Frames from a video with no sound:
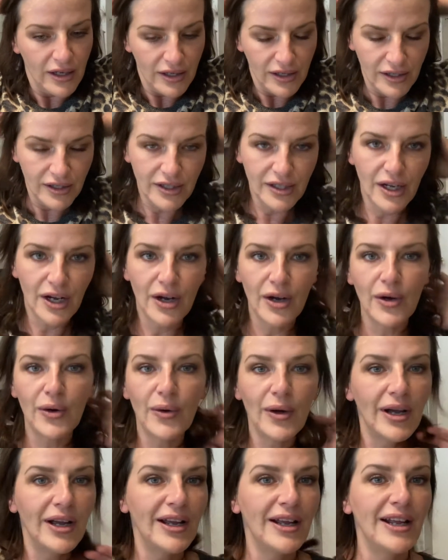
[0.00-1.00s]
So
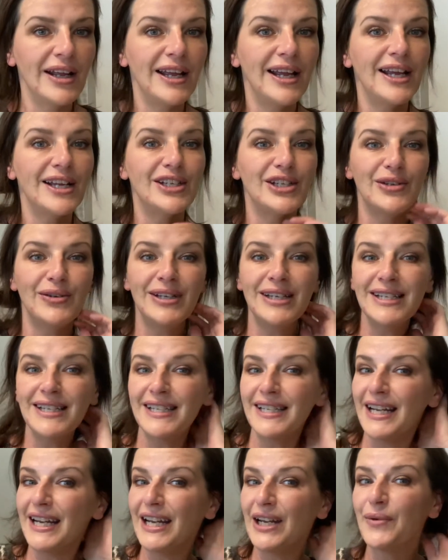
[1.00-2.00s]
as you can
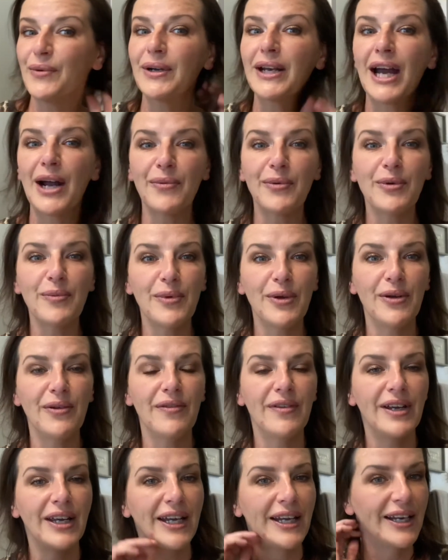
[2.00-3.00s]
see, when I remove
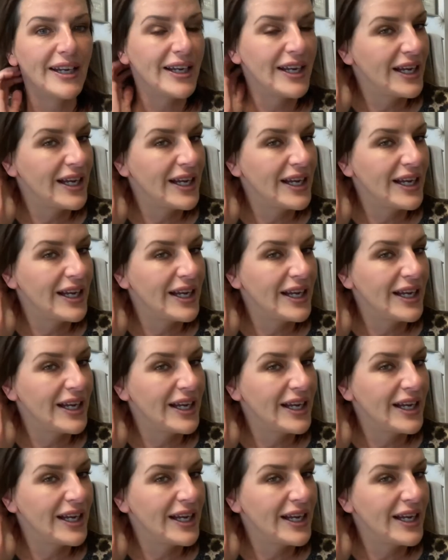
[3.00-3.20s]
it,